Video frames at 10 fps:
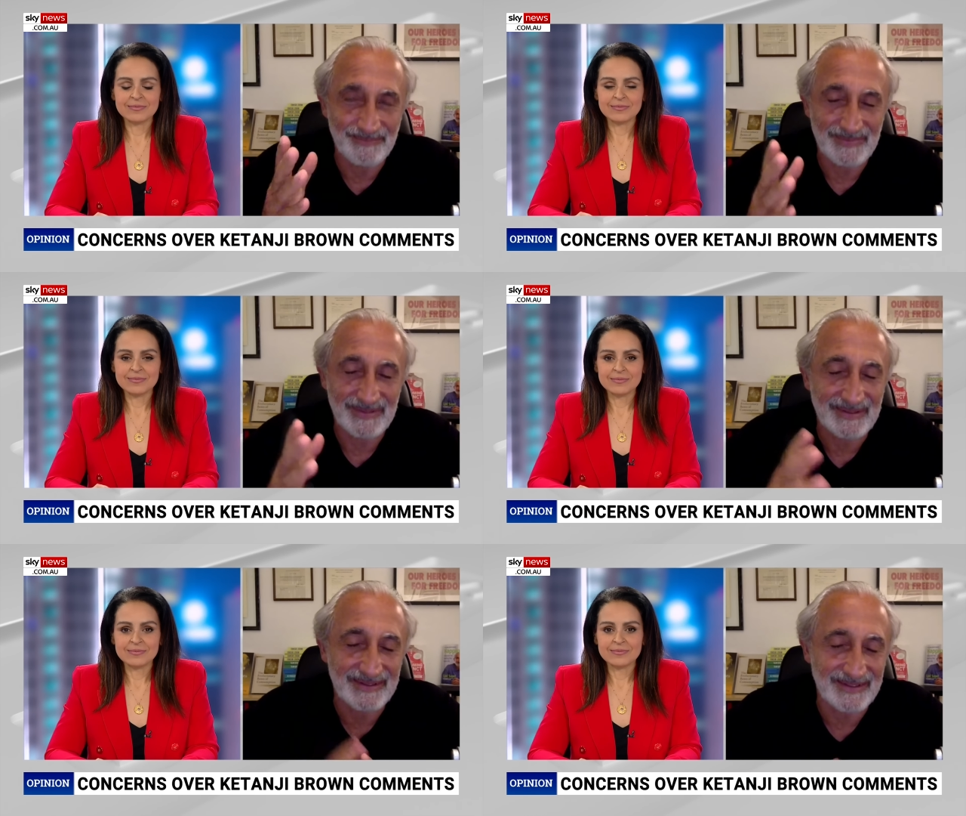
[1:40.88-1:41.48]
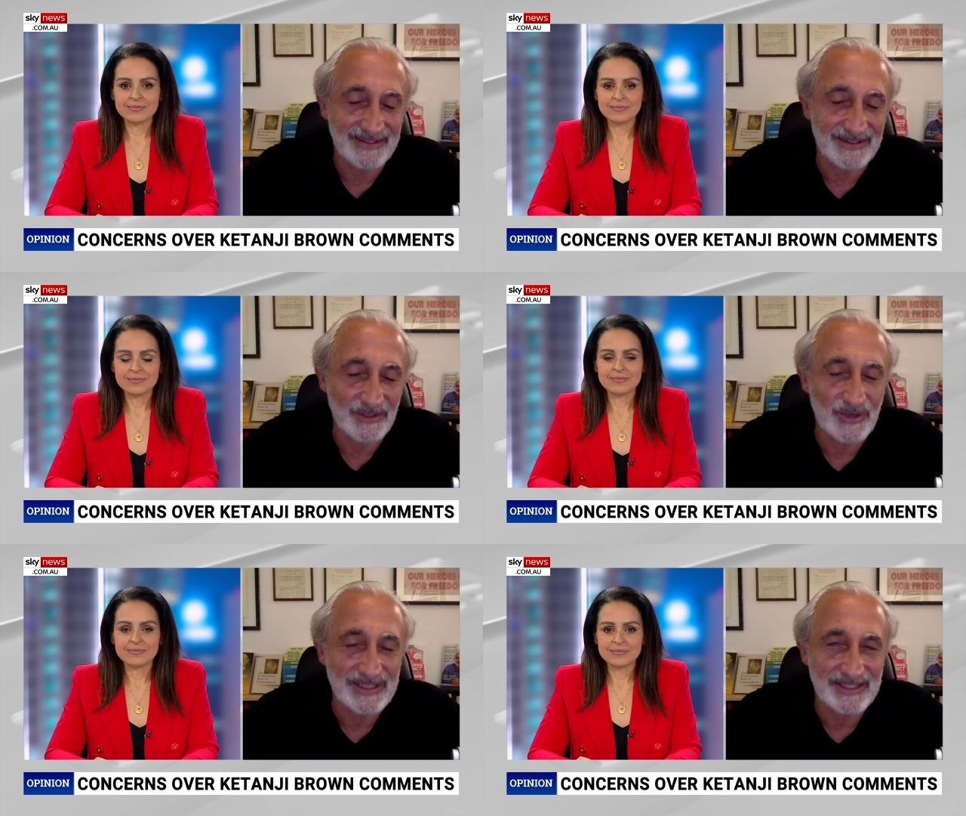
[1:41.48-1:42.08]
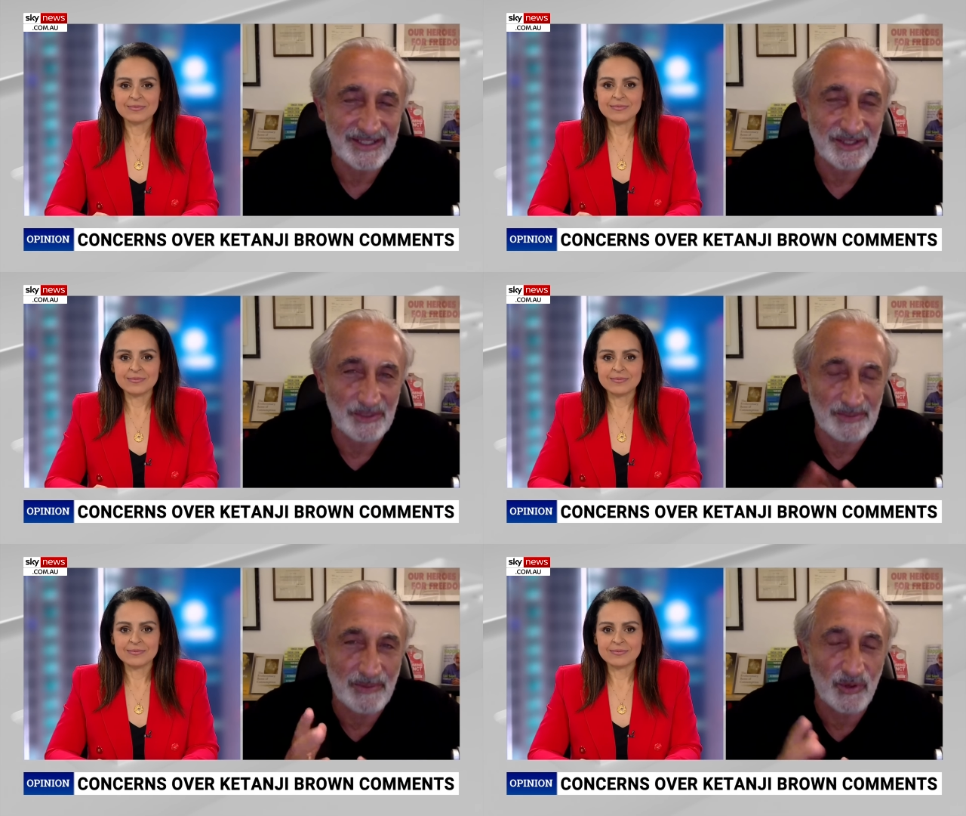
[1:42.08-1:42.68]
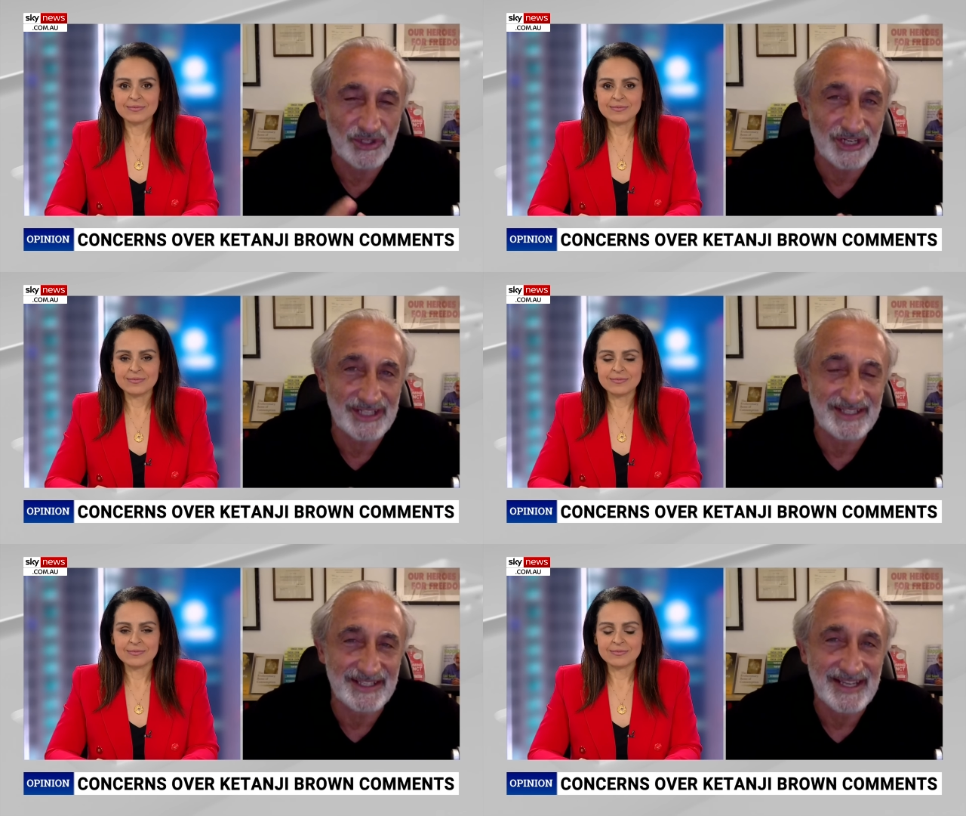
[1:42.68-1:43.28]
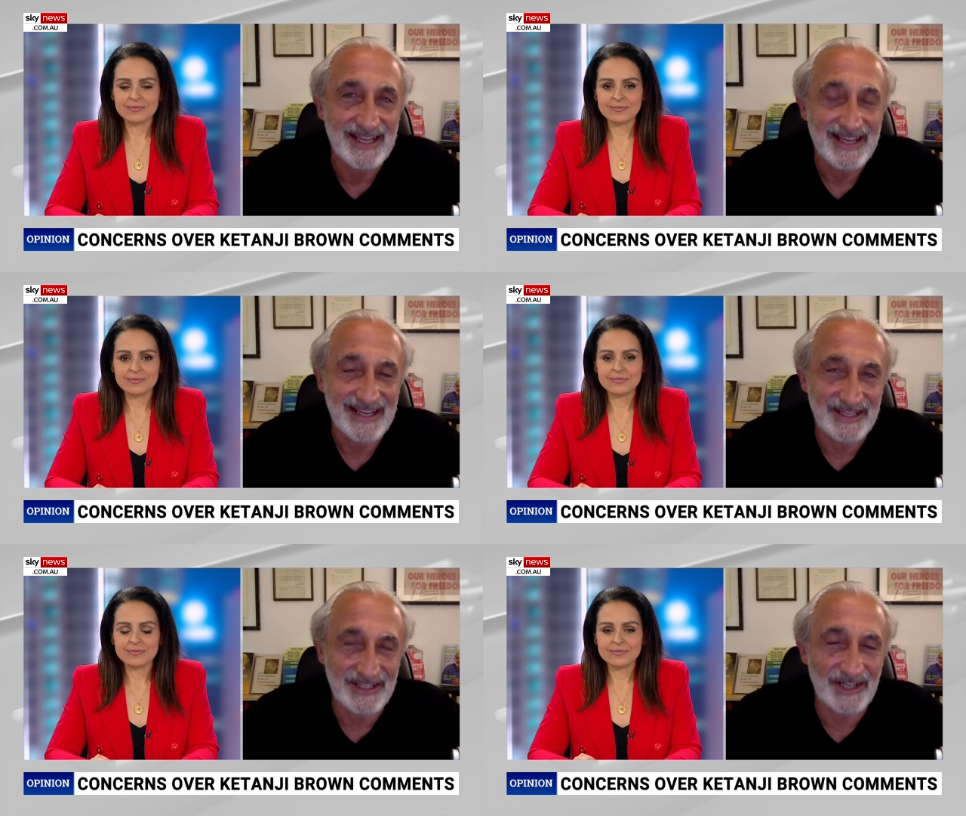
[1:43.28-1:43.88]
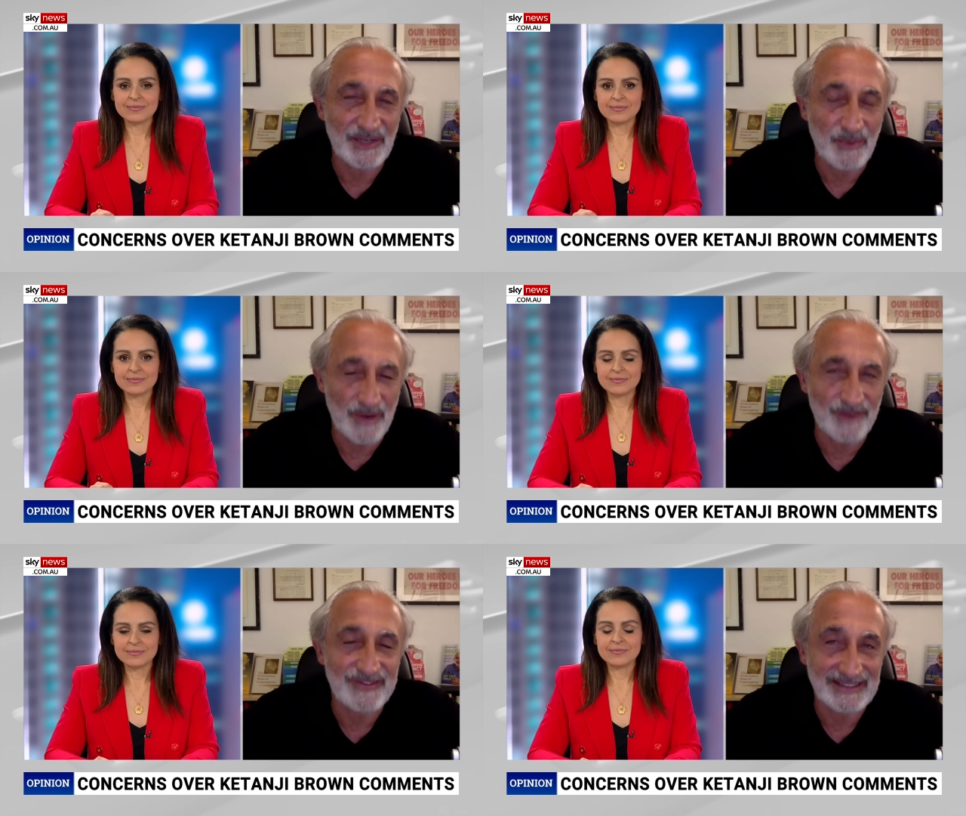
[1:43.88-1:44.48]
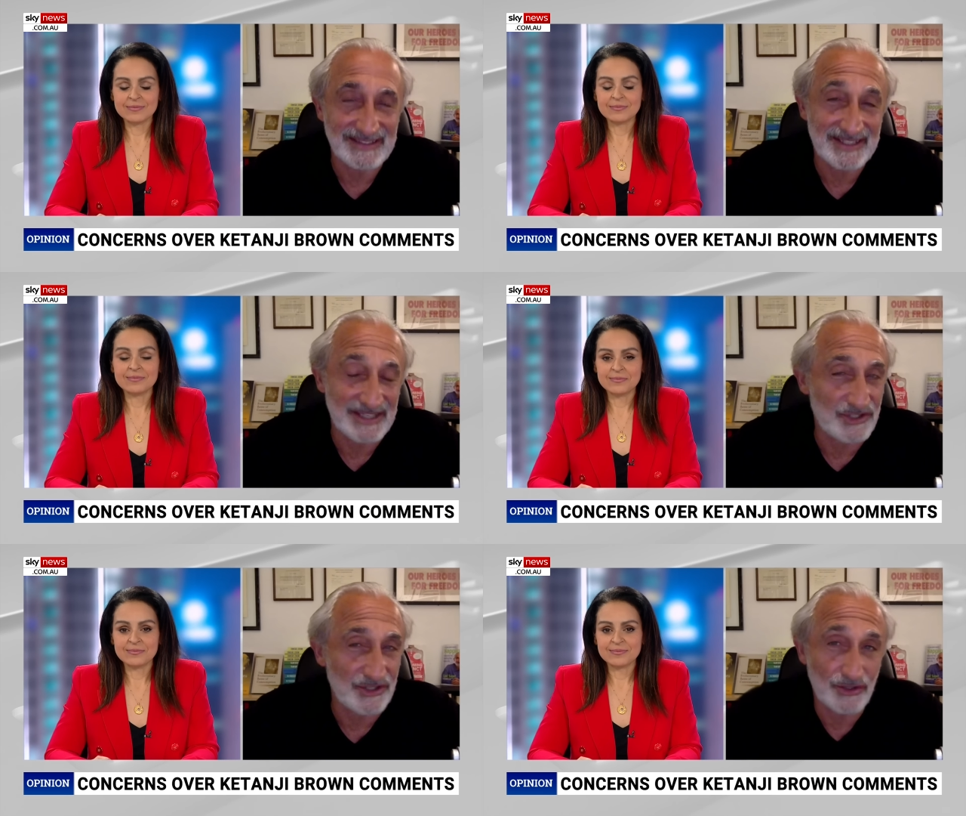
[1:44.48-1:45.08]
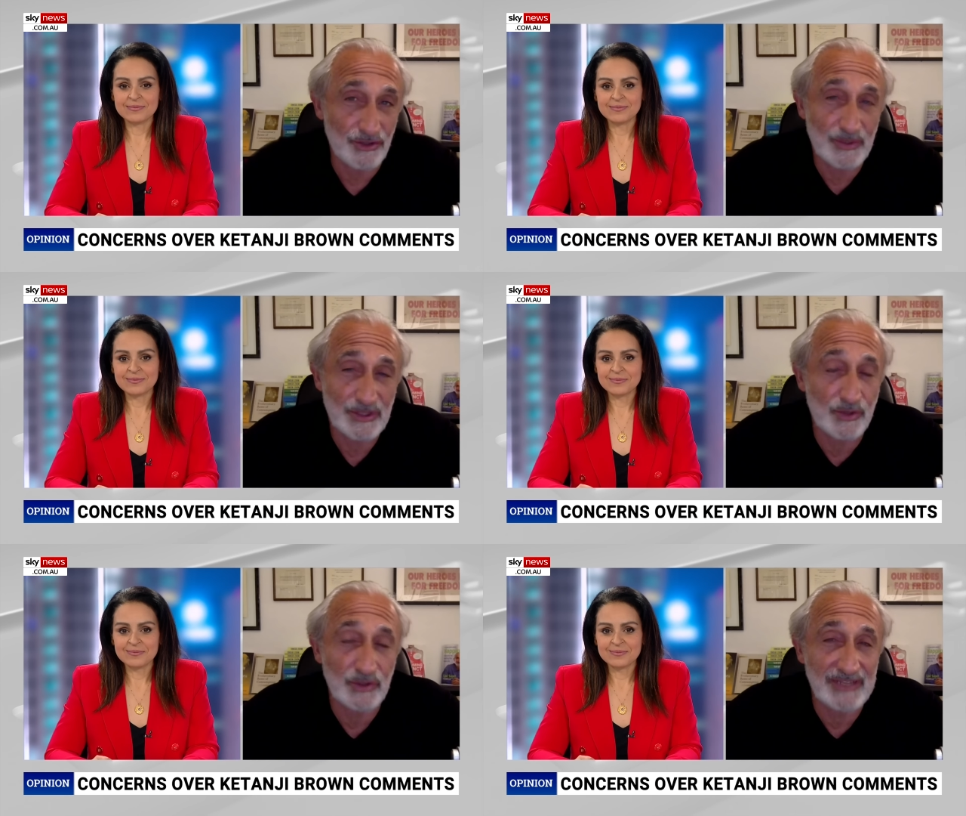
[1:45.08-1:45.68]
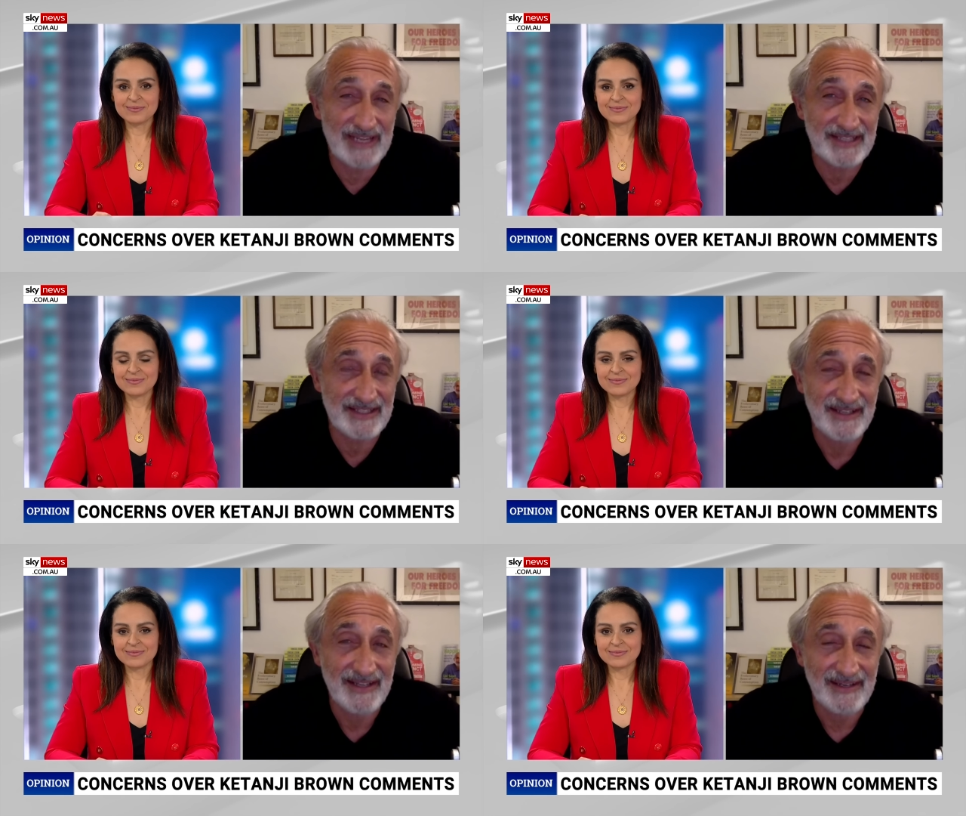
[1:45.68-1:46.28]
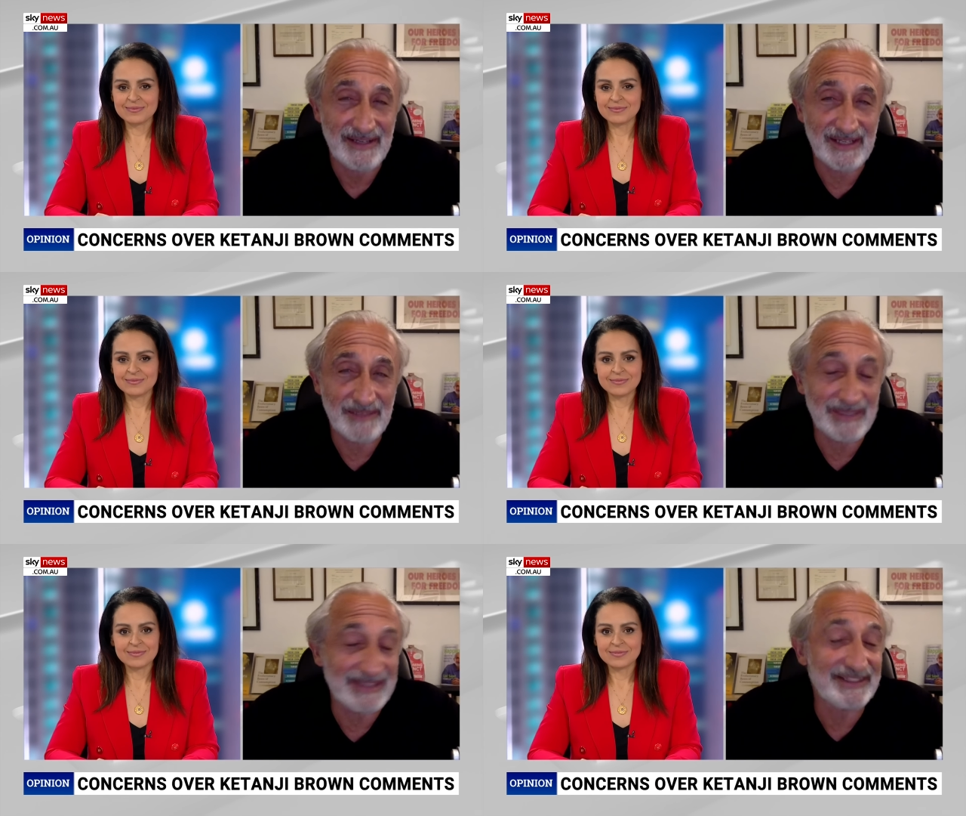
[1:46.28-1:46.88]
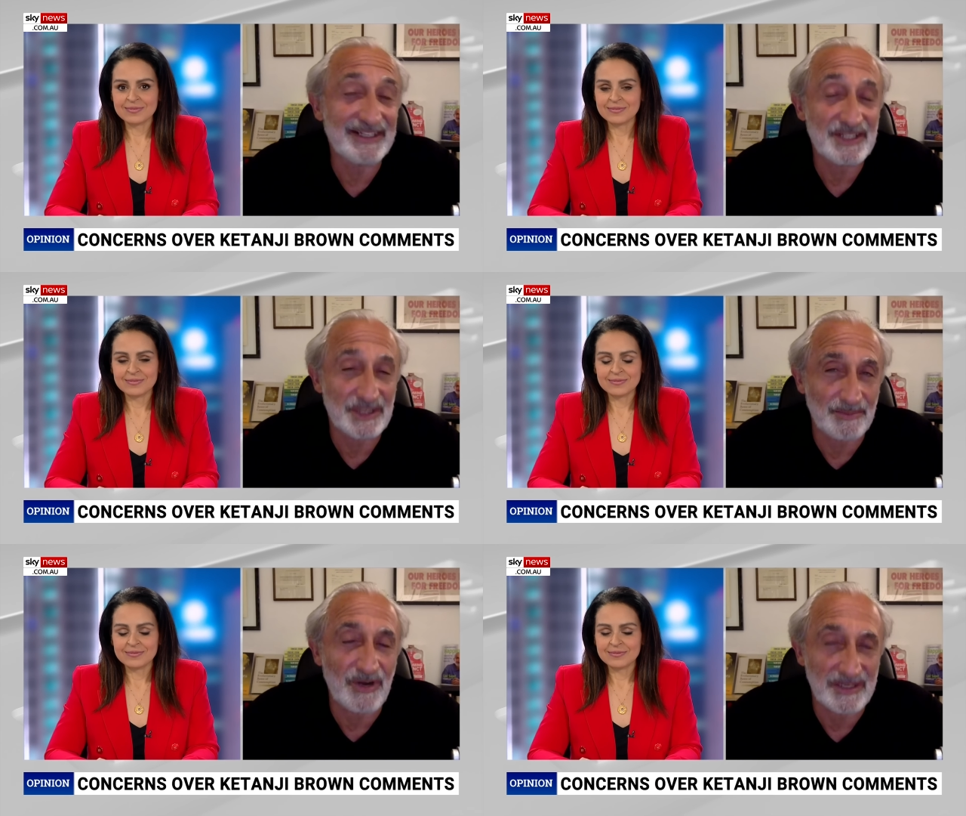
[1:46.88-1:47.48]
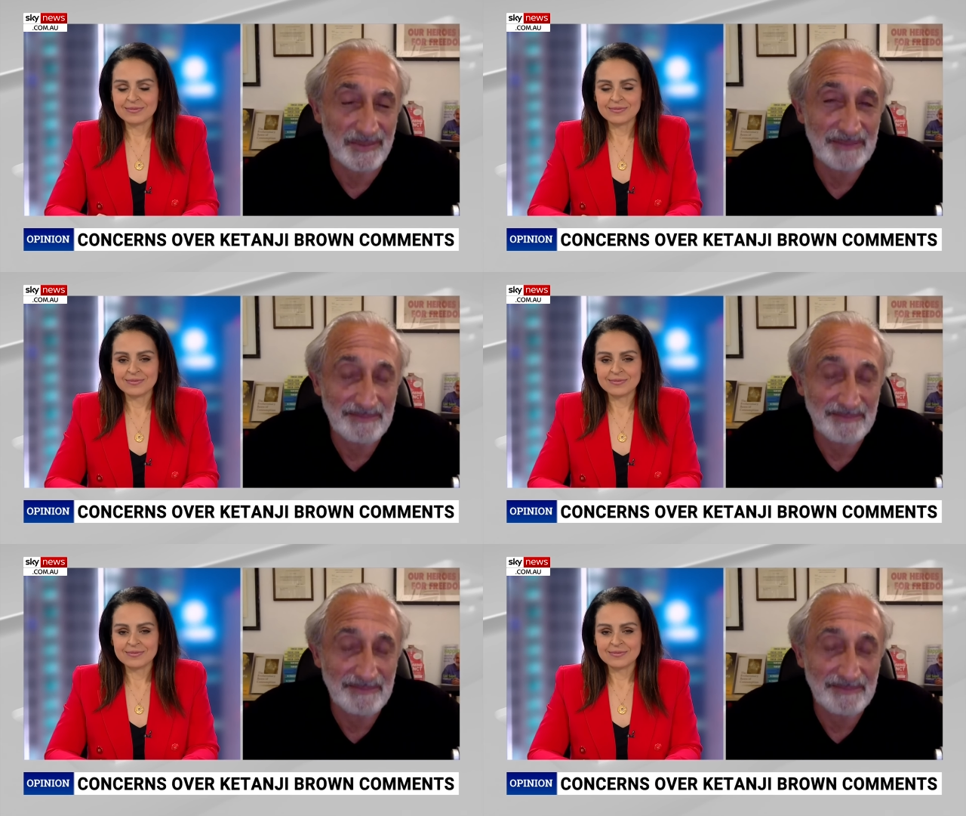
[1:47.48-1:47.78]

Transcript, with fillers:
Speaker 1: uh, uh, US Supreme Court justice, is unaware of that distinction. So it was grotesque, uh, but it didn't surprise me.